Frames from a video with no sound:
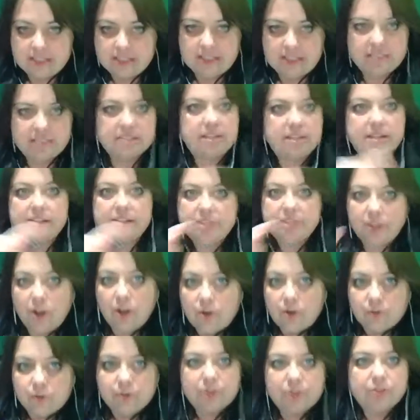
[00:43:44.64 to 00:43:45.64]
stuck in your
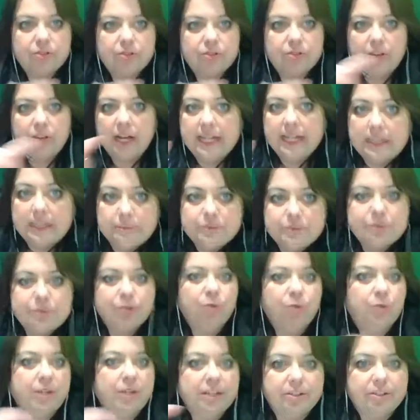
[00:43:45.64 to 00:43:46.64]
own little
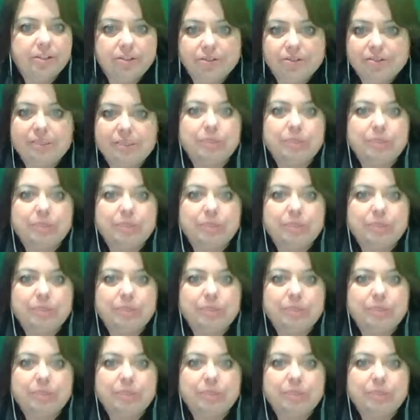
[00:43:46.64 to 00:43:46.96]
hamster wheel,